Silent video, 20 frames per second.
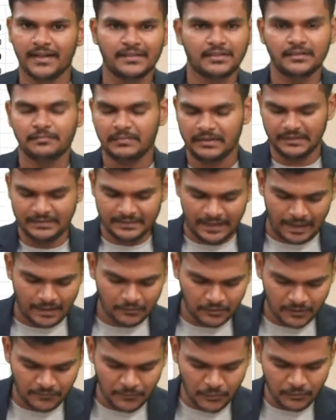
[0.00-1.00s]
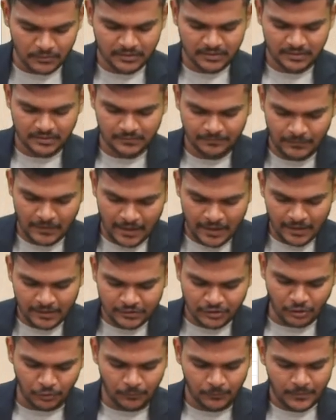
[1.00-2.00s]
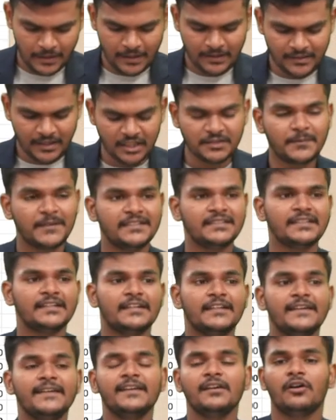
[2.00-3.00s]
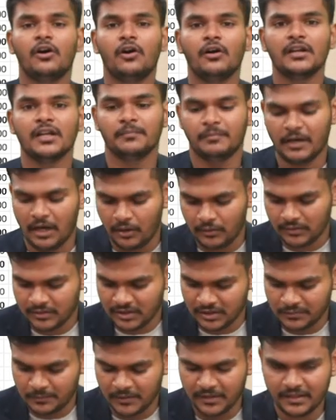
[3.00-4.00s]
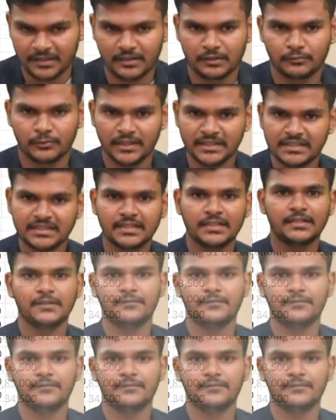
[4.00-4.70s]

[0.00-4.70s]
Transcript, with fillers: as simple as that. Okay, folks, so that's basically all about this particular question.